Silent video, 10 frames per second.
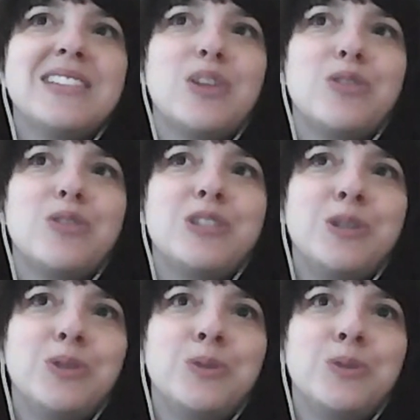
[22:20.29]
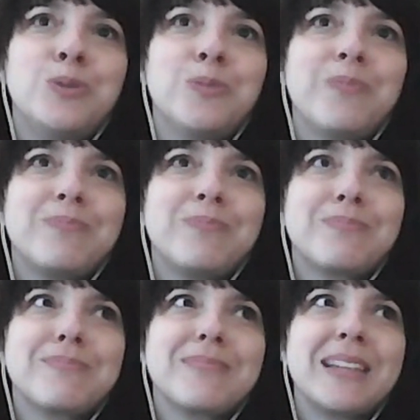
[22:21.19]
so to
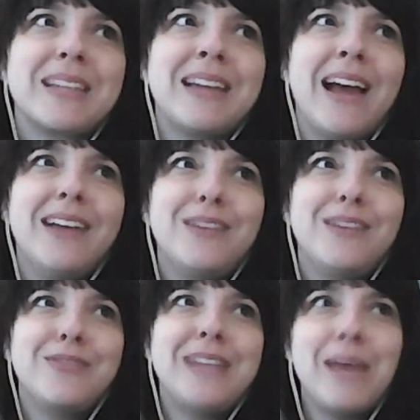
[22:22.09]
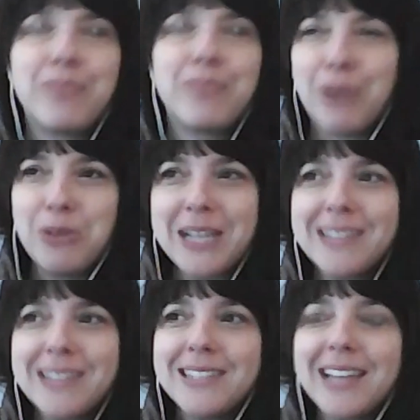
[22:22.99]
kind of not
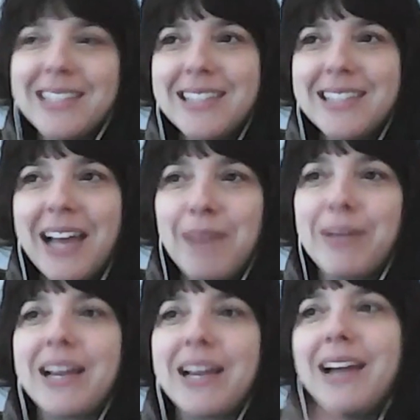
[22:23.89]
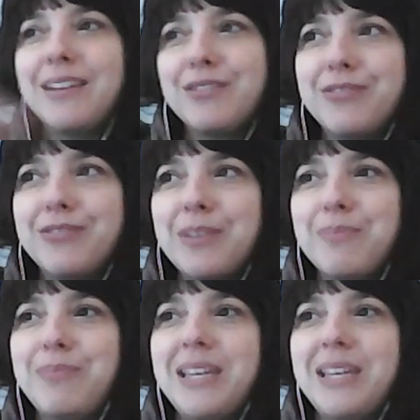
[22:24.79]
protest against that, but kind of
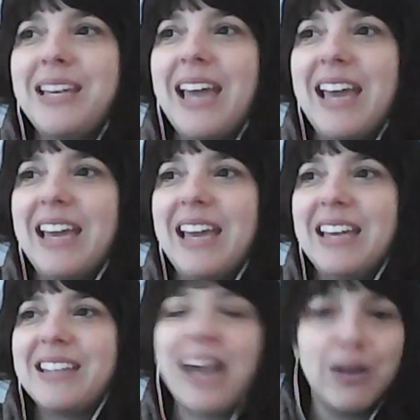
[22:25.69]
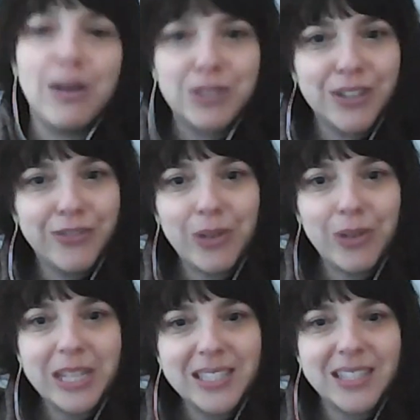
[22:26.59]
be a counter
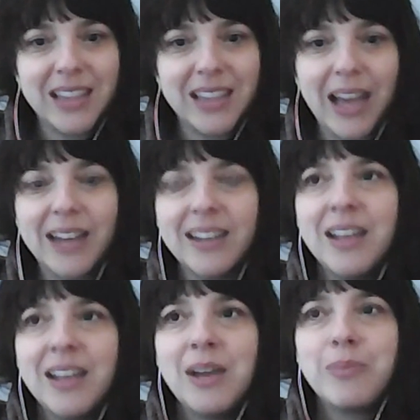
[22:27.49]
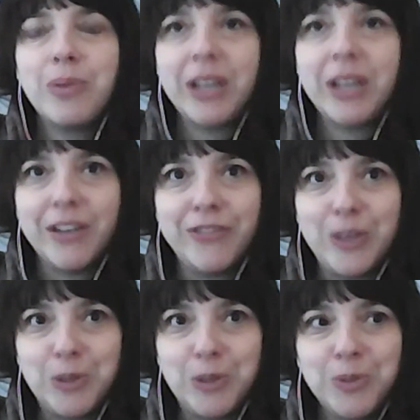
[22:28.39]
voice to that point of
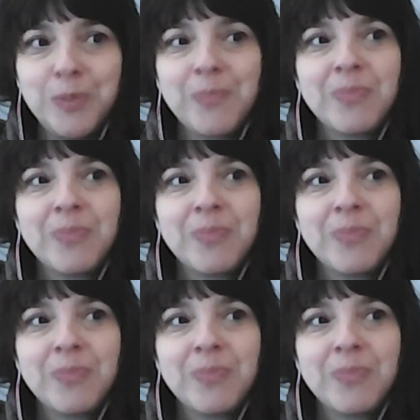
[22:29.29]
view,